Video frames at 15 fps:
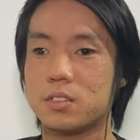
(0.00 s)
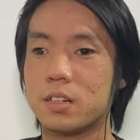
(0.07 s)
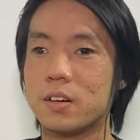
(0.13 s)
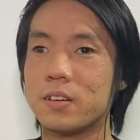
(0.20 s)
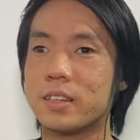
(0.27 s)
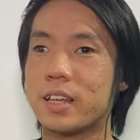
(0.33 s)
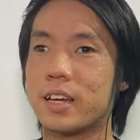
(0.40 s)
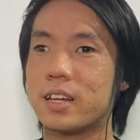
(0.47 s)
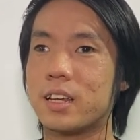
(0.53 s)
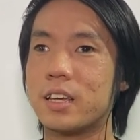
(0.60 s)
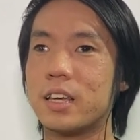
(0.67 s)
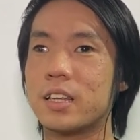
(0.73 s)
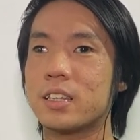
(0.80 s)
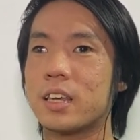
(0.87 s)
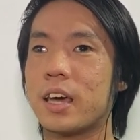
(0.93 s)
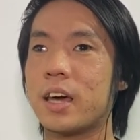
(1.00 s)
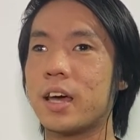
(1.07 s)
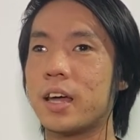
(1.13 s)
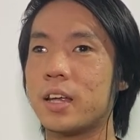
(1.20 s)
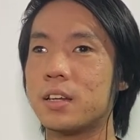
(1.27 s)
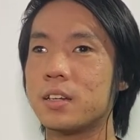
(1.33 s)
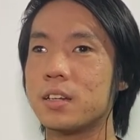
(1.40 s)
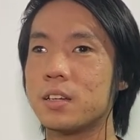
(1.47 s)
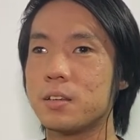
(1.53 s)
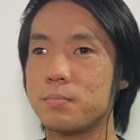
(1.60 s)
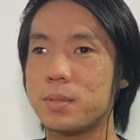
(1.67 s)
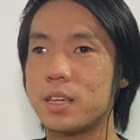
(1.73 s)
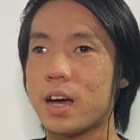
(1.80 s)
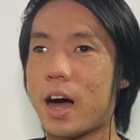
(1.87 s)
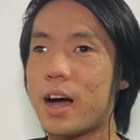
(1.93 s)
So that it can
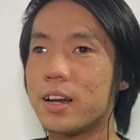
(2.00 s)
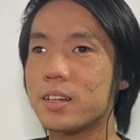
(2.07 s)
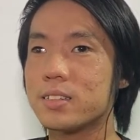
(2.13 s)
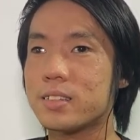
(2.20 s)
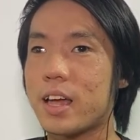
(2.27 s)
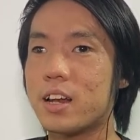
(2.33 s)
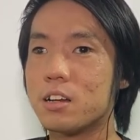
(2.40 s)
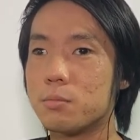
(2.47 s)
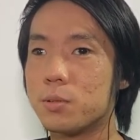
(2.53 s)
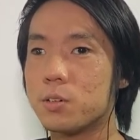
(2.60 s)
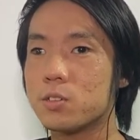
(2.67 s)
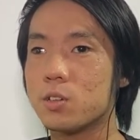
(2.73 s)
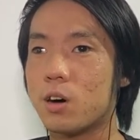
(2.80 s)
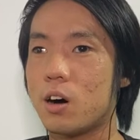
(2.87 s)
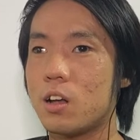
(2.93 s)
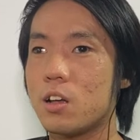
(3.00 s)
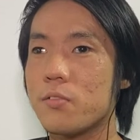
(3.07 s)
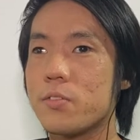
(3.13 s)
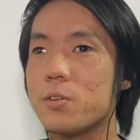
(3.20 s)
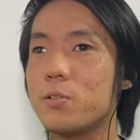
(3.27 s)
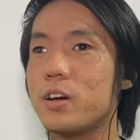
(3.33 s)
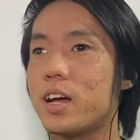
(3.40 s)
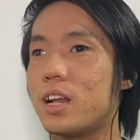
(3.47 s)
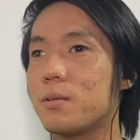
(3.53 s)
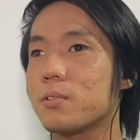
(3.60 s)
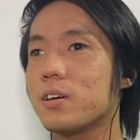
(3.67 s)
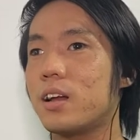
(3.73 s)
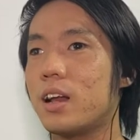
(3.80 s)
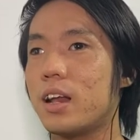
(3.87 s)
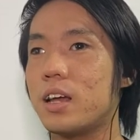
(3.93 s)
be understandable to all of you, and
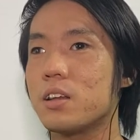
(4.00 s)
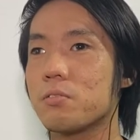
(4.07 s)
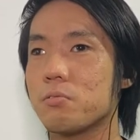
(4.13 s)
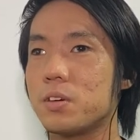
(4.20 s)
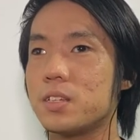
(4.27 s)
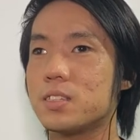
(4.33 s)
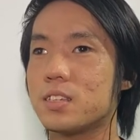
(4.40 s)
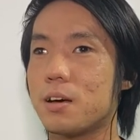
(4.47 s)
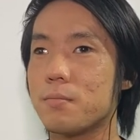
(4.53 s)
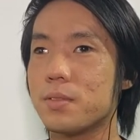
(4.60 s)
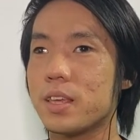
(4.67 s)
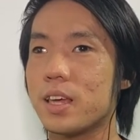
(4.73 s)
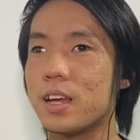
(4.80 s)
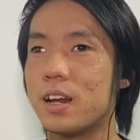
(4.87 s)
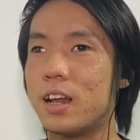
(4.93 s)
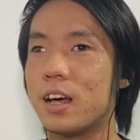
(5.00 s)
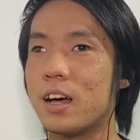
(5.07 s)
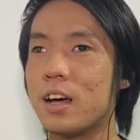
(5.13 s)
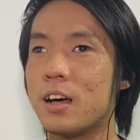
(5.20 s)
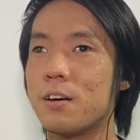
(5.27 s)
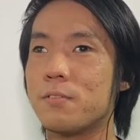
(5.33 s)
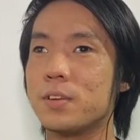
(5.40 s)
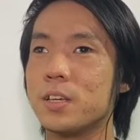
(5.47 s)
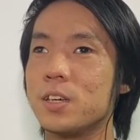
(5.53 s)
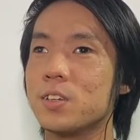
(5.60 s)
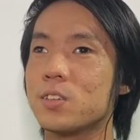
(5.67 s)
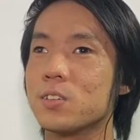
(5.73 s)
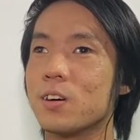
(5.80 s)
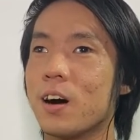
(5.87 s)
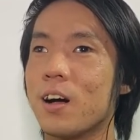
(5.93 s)
I'm gonna let it read something
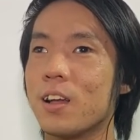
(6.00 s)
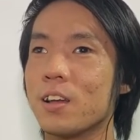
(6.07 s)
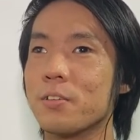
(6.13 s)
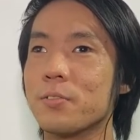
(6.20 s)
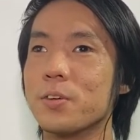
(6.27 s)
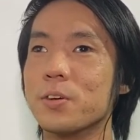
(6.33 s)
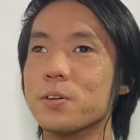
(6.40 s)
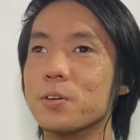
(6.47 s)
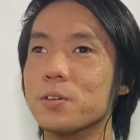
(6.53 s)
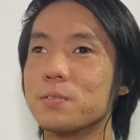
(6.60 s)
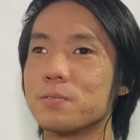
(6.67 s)
lovely to all of you.